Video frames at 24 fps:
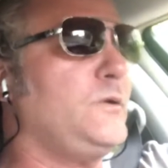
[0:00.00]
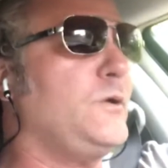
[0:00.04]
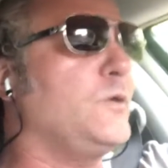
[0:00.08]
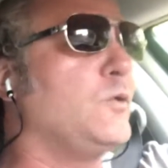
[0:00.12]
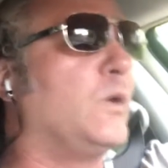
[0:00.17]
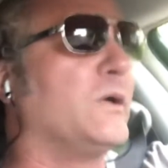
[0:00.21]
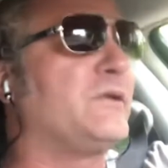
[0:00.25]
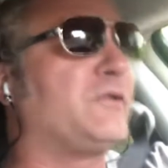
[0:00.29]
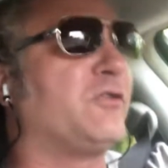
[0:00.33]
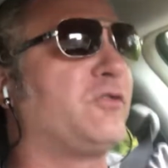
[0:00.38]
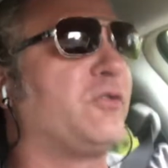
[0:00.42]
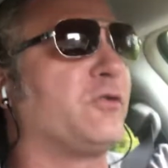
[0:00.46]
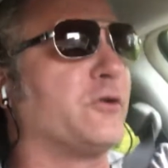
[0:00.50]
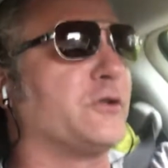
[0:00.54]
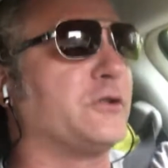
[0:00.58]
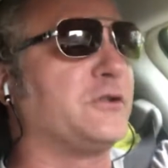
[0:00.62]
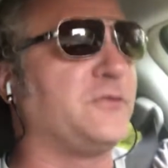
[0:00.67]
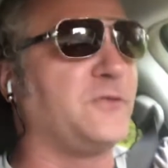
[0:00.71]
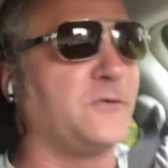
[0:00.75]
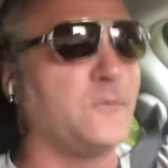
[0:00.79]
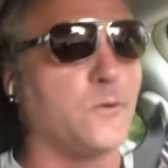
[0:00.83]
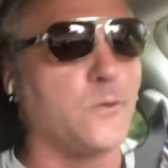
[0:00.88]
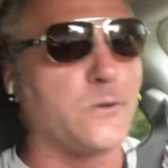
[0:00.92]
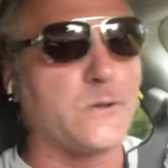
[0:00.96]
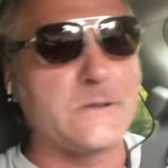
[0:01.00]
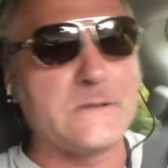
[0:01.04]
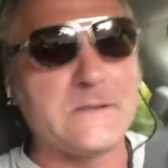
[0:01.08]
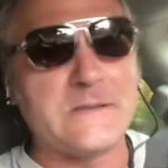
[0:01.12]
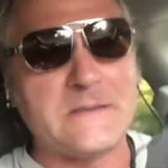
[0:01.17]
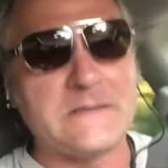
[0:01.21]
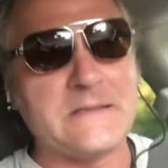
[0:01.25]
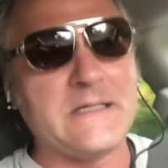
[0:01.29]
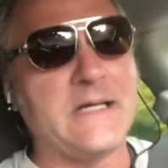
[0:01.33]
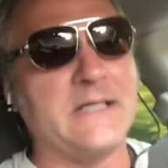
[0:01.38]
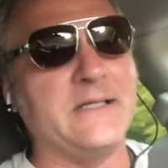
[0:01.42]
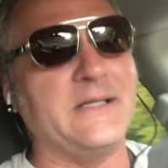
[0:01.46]
what to search for
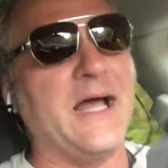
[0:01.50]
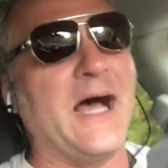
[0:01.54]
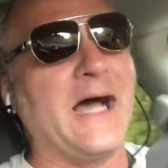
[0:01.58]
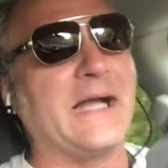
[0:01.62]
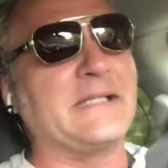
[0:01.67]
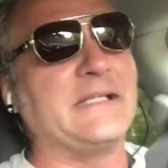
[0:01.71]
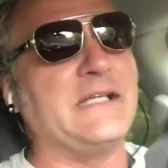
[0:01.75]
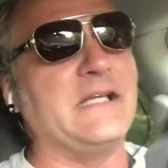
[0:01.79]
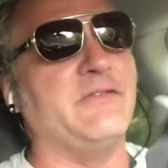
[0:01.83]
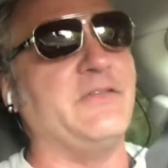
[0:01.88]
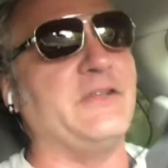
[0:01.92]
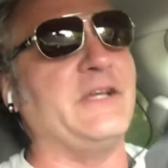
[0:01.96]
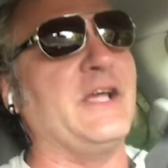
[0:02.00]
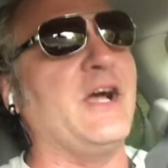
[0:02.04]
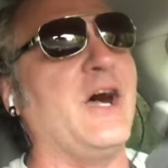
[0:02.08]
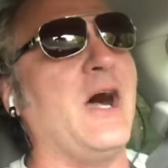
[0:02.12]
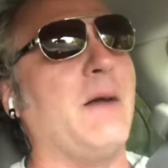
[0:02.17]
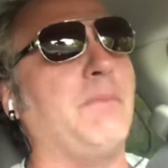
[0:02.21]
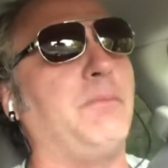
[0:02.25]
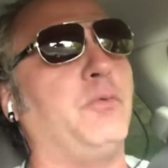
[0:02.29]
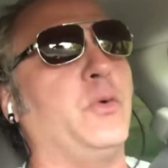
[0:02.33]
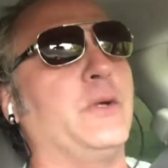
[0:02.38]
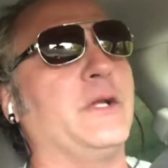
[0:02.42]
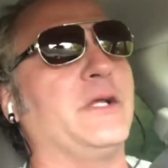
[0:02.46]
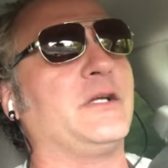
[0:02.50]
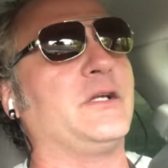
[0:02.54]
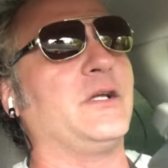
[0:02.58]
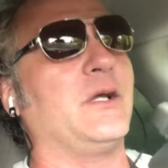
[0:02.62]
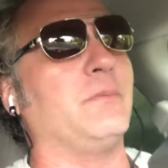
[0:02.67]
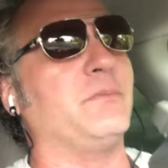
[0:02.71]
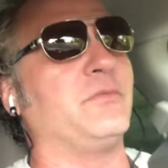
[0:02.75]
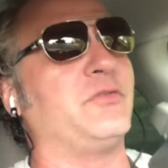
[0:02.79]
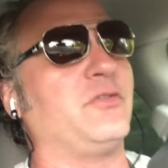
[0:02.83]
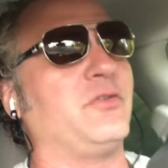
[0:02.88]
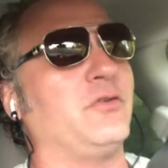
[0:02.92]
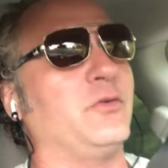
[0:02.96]
and not giving up when it
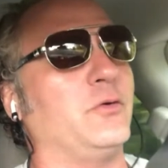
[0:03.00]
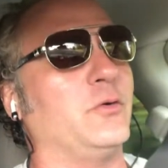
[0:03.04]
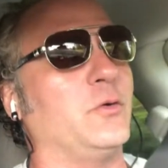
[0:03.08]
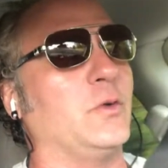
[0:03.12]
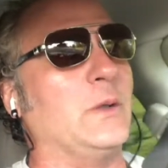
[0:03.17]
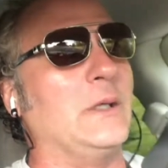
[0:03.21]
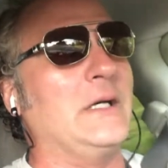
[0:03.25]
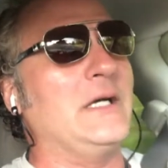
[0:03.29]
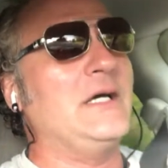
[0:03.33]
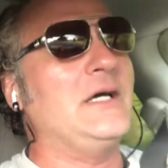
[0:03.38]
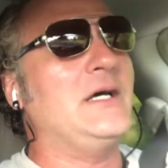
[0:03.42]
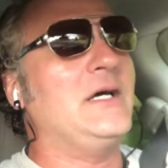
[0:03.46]
comes to,